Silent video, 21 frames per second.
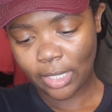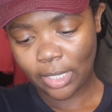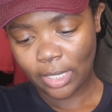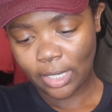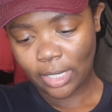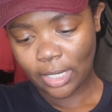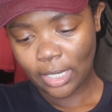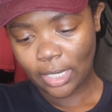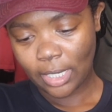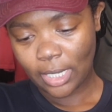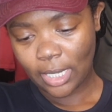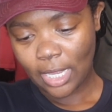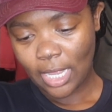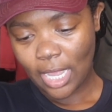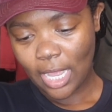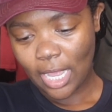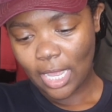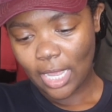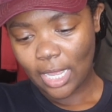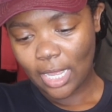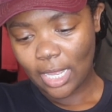
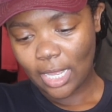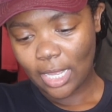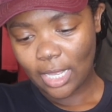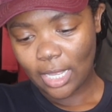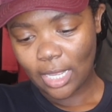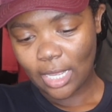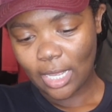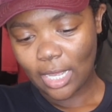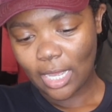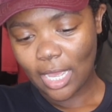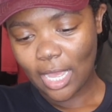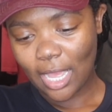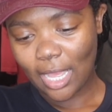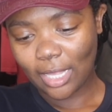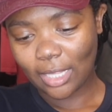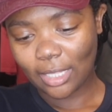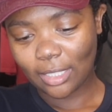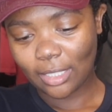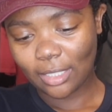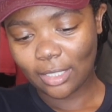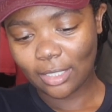
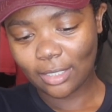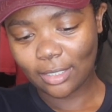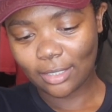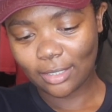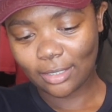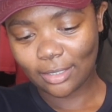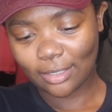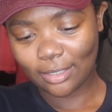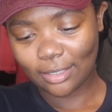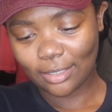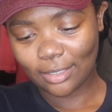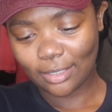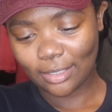(silence)